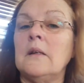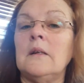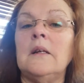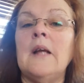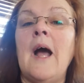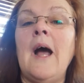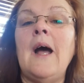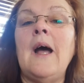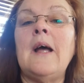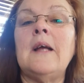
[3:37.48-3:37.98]

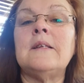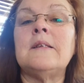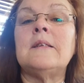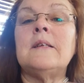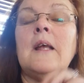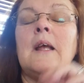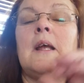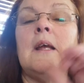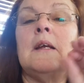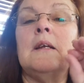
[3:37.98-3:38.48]
God
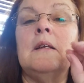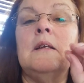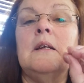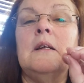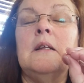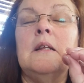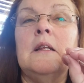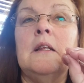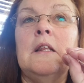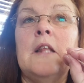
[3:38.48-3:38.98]
said,
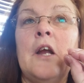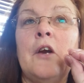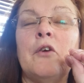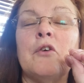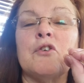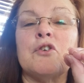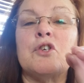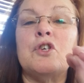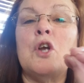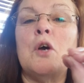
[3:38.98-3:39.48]
there
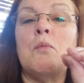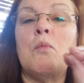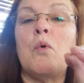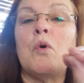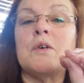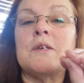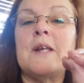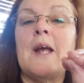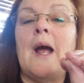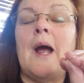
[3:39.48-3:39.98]
is no
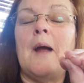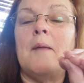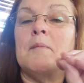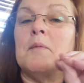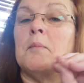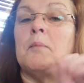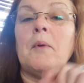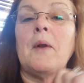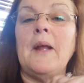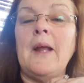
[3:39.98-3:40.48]
more time
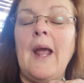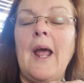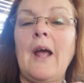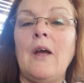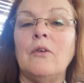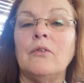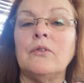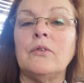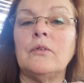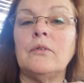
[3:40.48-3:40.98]
to play
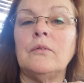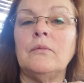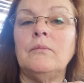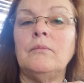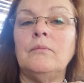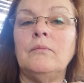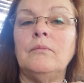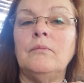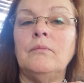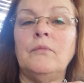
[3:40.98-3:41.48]
house.
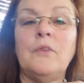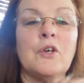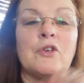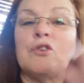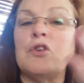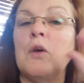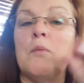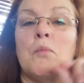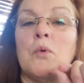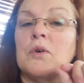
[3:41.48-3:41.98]
There's
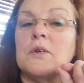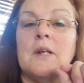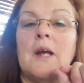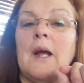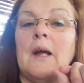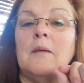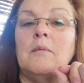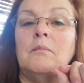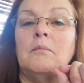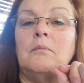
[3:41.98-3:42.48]
no more
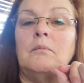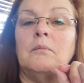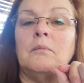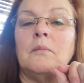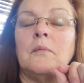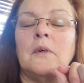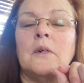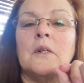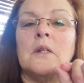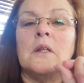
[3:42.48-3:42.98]
time.
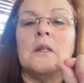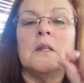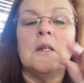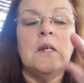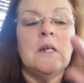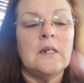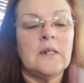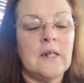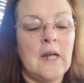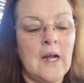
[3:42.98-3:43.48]

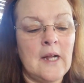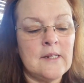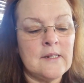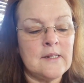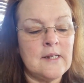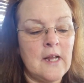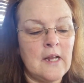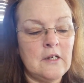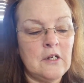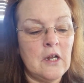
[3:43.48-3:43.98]
God
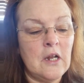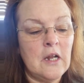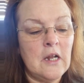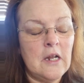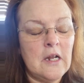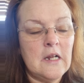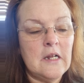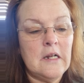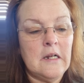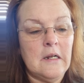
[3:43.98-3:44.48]
said,
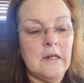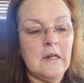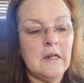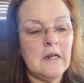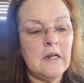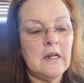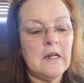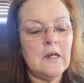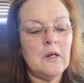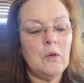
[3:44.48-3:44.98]

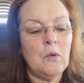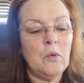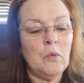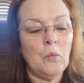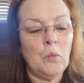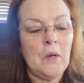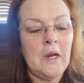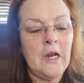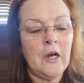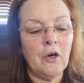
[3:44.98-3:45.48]

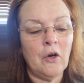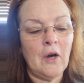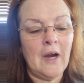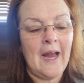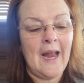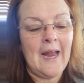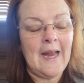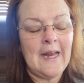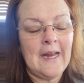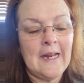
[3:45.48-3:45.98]
we
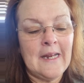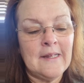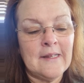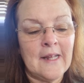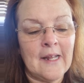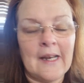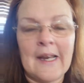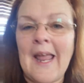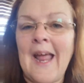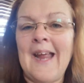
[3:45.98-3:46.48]
are in
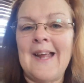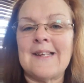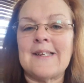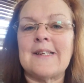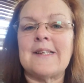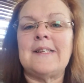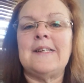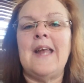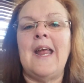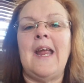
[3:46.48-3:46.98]
the
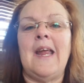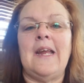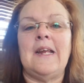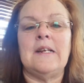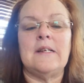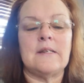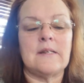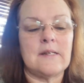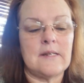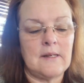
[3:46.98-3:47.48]
last days.